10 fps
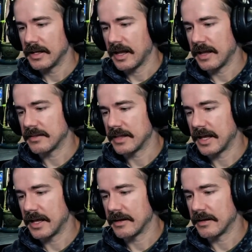And
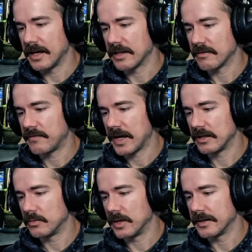then the
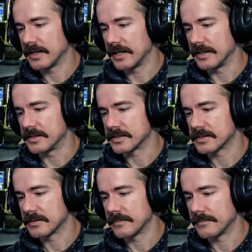final one
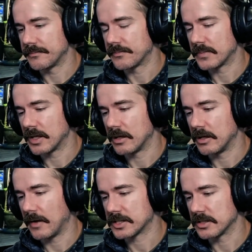is
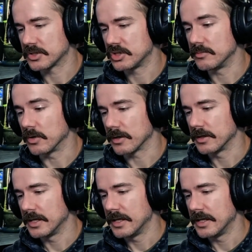actually there's 2 more.